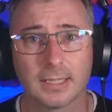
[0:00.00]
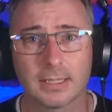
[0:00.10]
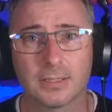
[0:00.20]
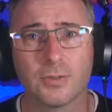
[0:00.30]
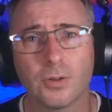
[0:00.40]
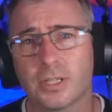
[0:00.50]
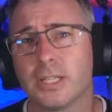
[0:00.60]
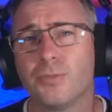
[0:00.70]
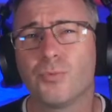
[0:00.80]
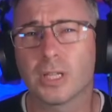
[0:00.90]
Note any
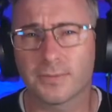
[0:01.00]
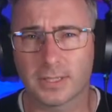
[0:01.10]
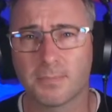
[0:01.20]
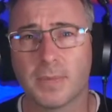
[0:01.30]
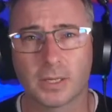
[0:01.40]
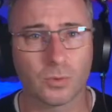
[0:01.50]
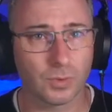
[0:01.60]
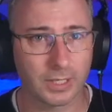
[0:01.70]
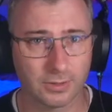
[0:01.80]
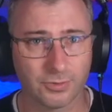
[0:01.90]
relevant medical
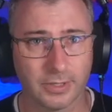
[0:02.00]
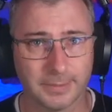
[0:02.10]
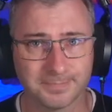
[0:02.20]
history,